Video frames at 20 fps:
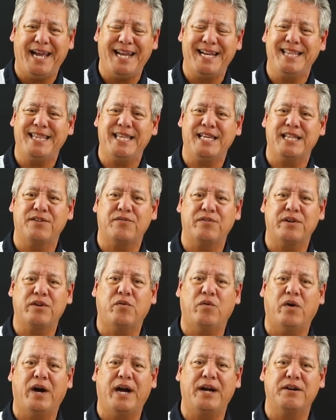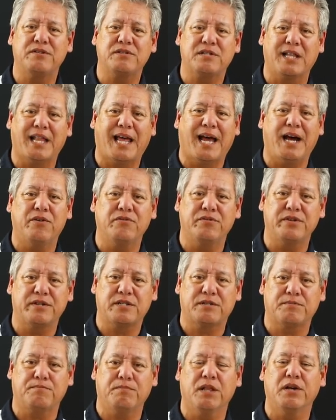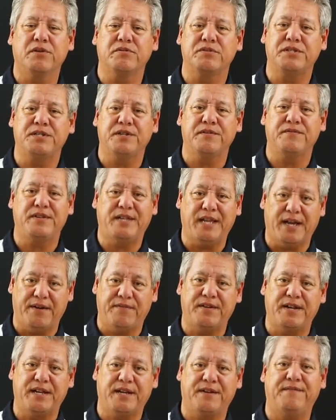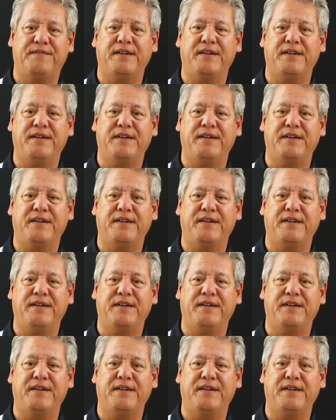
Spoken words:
anything that requires loud, explosive, deafening